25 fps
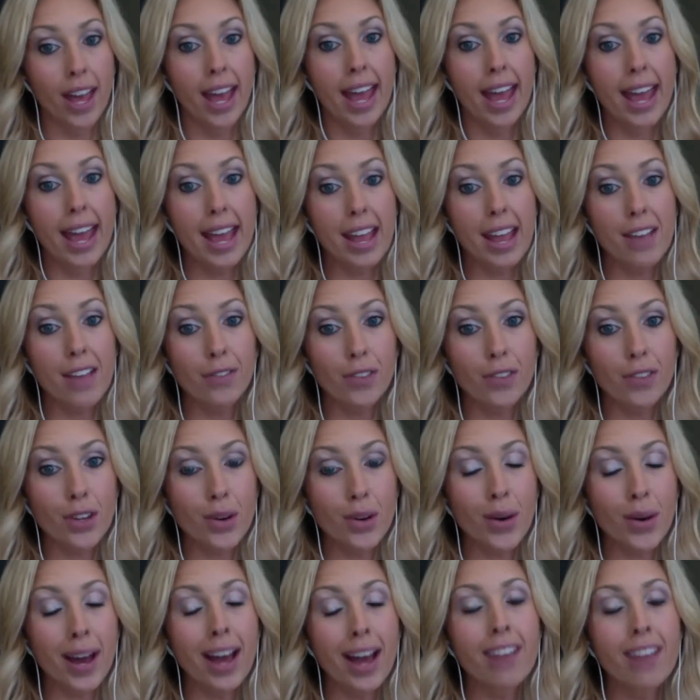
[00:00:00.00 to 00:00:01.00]
If
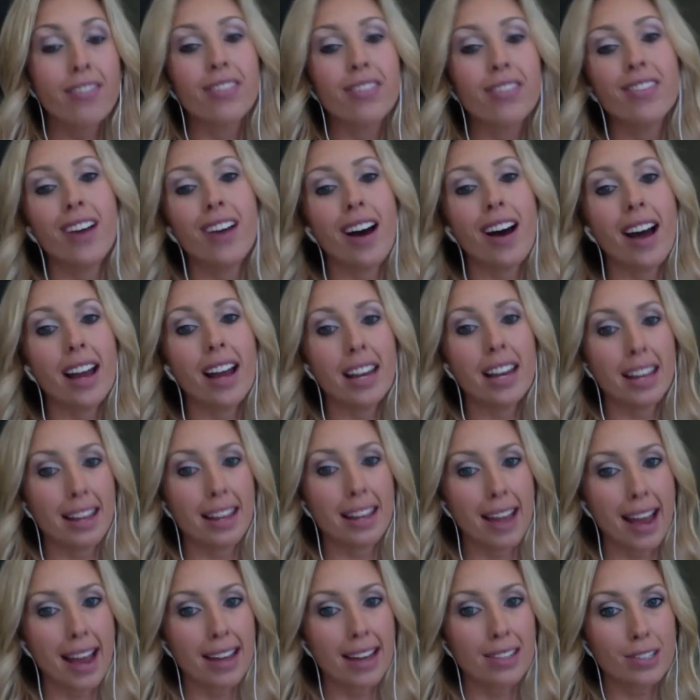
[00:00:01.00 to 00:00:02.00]
you have not
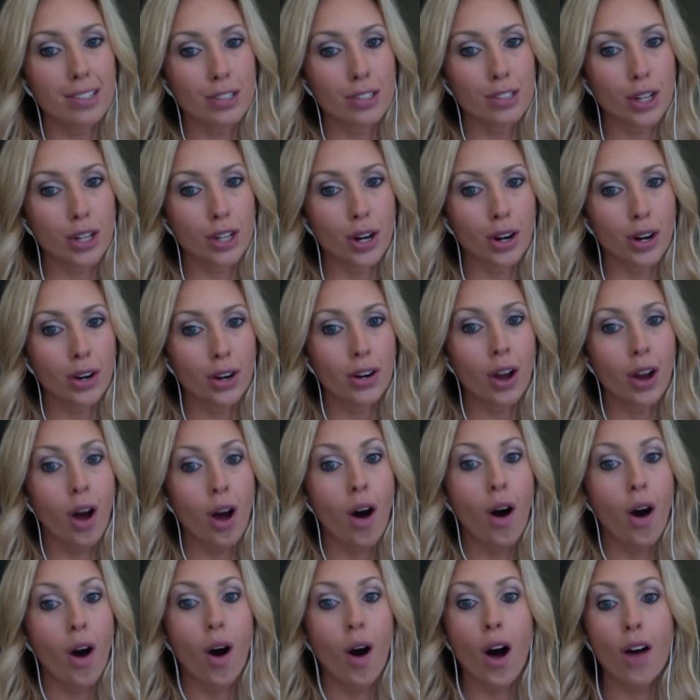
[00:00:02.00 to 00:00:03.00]
yet turned
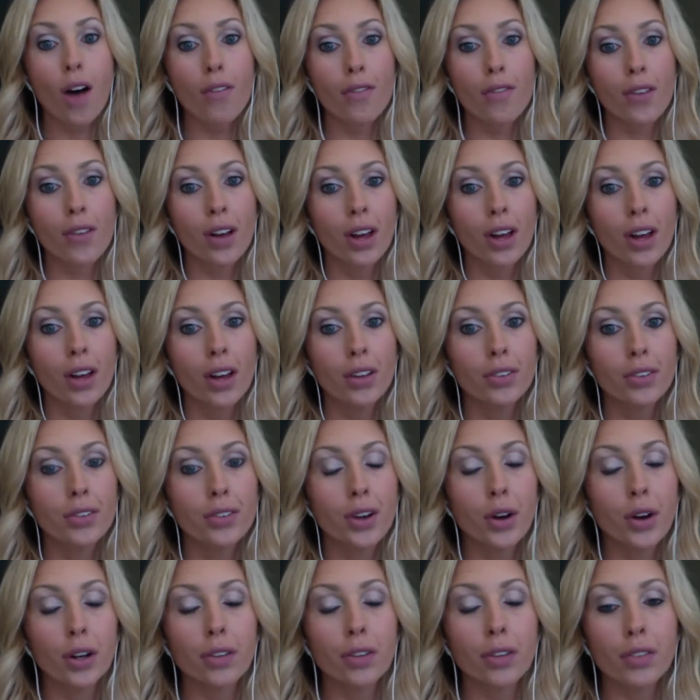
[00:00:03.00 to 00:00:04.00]
off
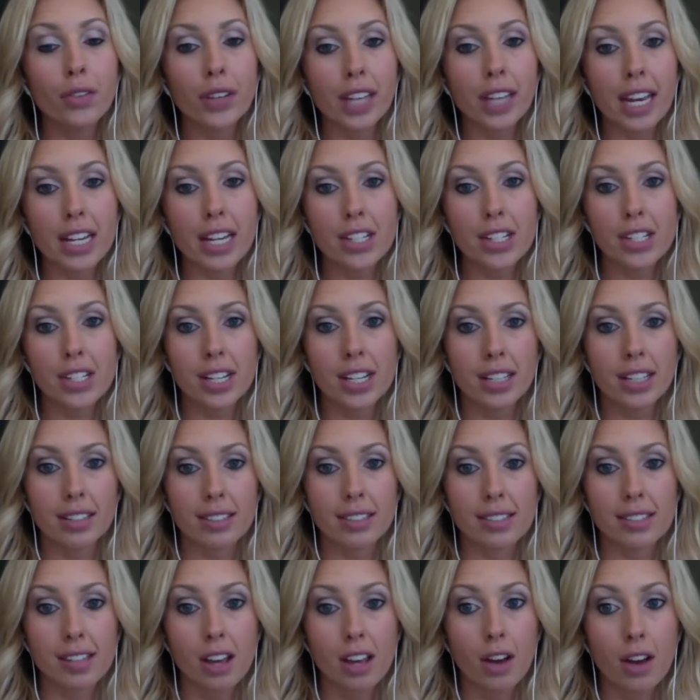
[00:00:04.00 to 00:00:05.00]

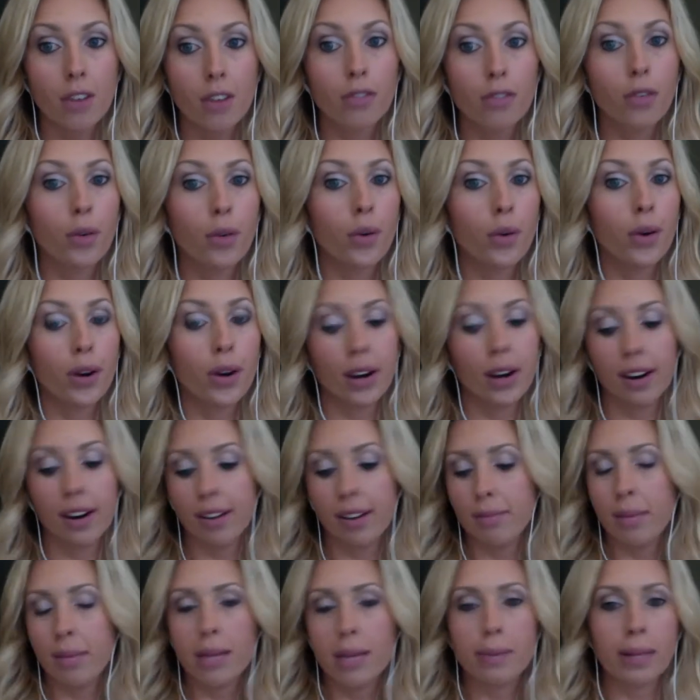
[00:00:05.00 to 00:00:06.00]
notifications for
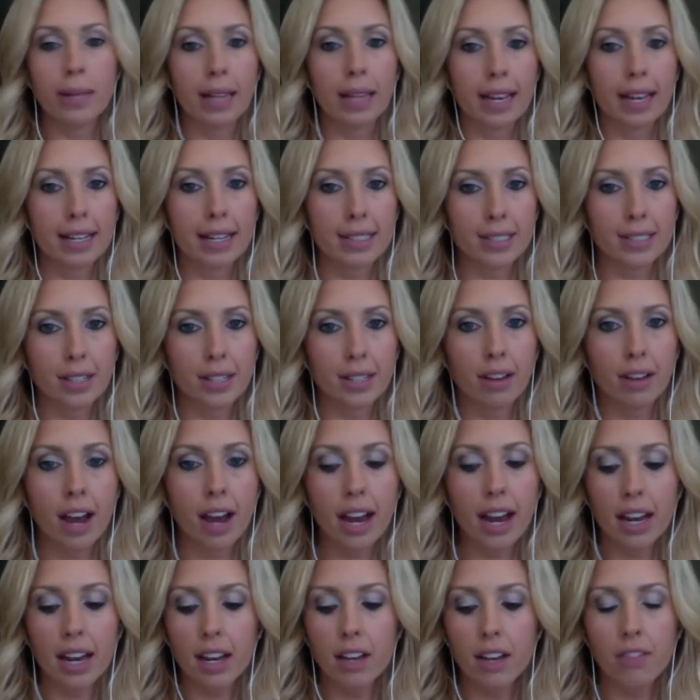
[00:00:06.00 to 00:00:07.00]
maybe Legacy
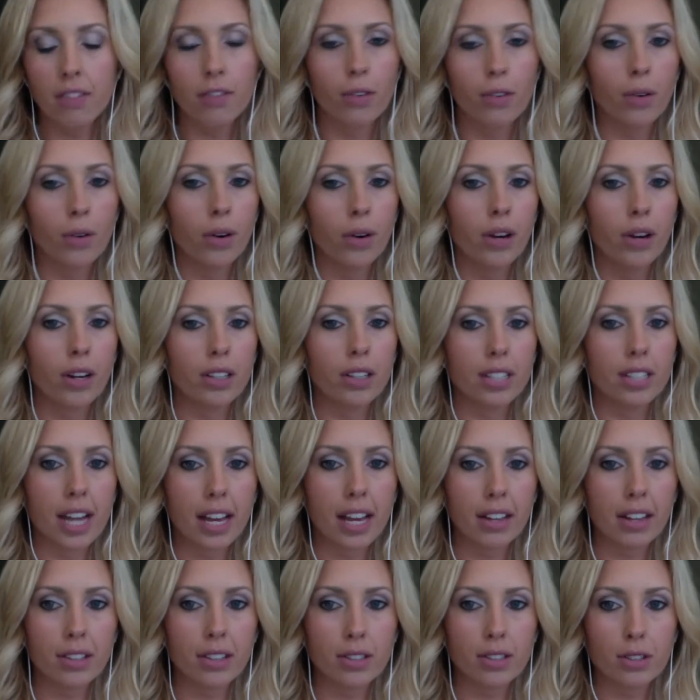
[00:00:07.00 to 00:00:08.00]
United, for your
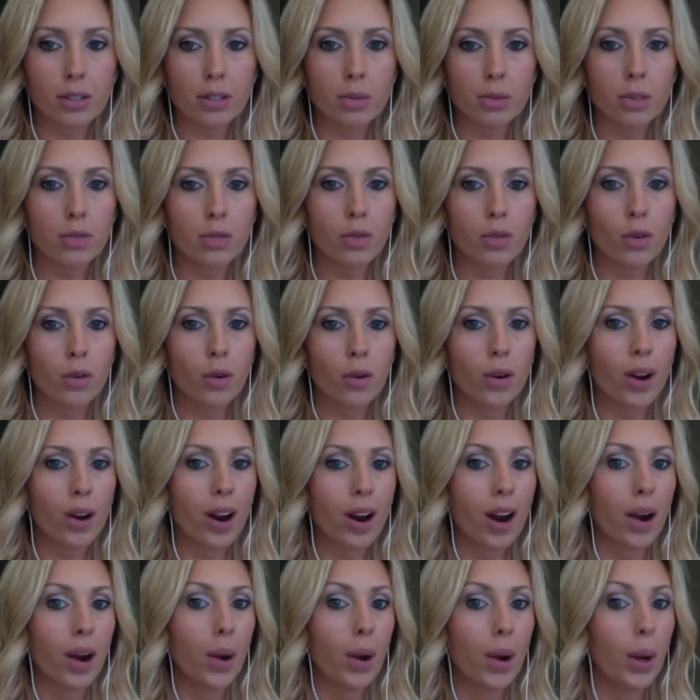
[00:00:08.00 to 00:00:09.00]
challenge groups,
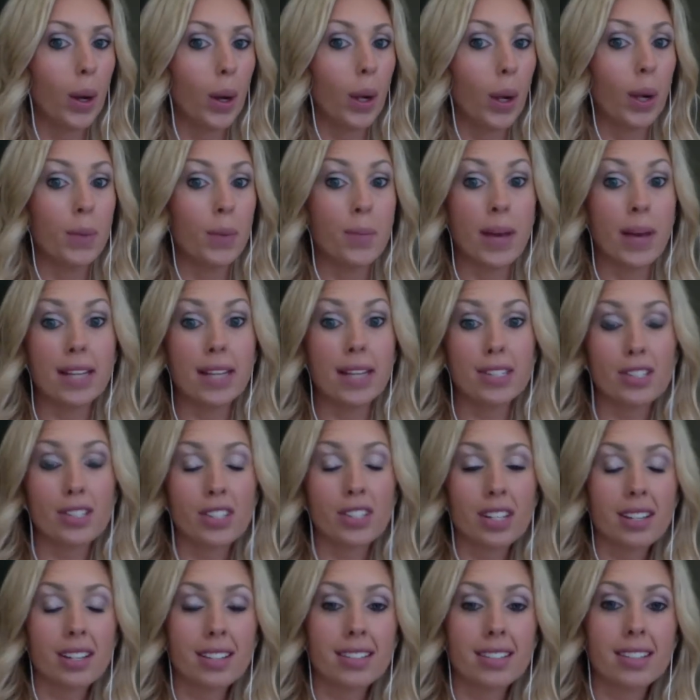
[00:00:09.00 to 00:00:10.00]
for
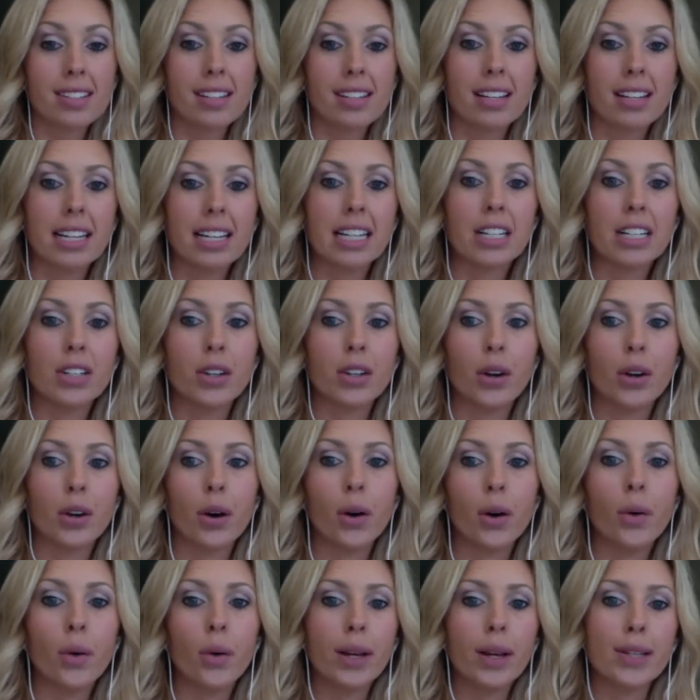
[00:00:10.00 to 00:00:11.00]
messages,
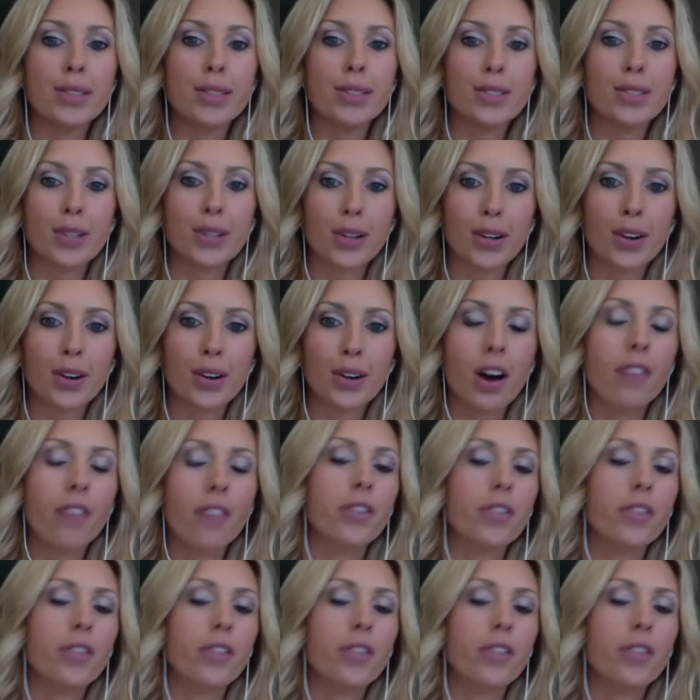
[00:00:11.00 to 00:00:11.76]
go and turn off your